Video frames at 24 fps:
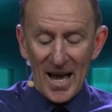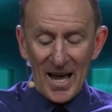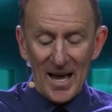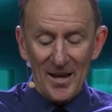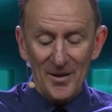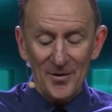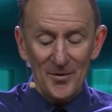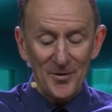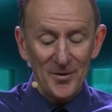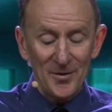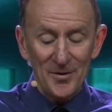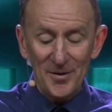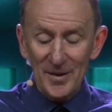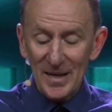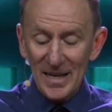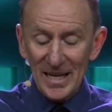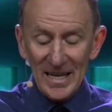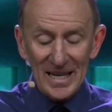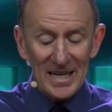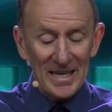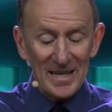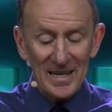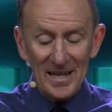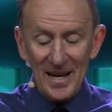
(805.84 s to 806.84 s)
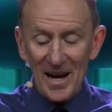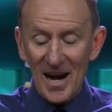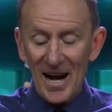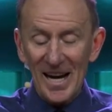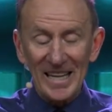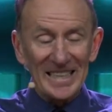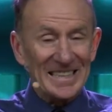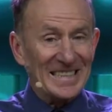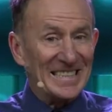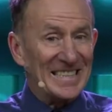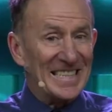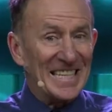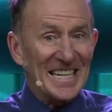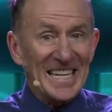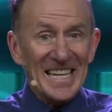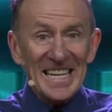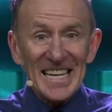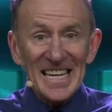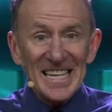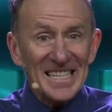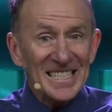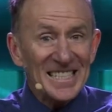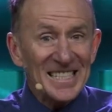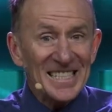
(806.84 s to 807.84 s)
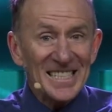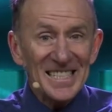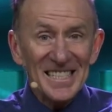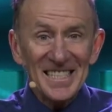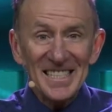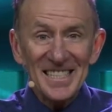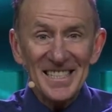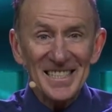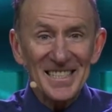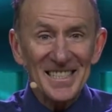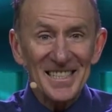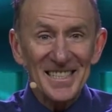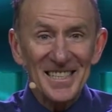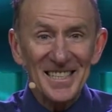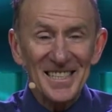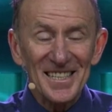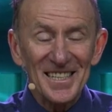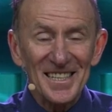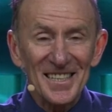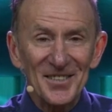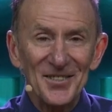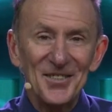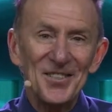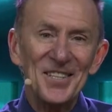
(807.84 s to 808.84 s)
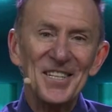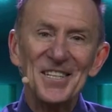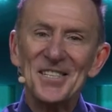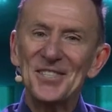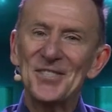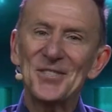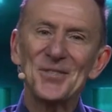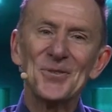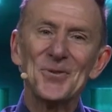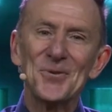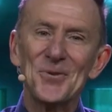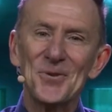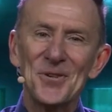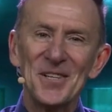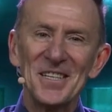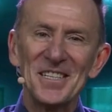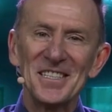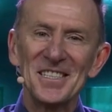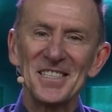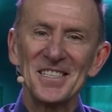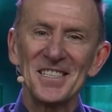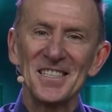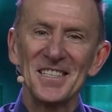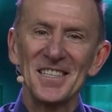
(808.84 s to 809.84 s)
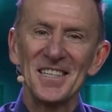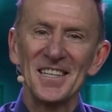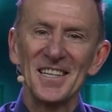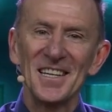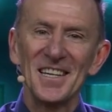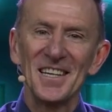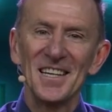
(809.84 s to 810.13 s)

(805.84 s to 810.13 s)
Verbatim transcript: uh, three ideas, three stories.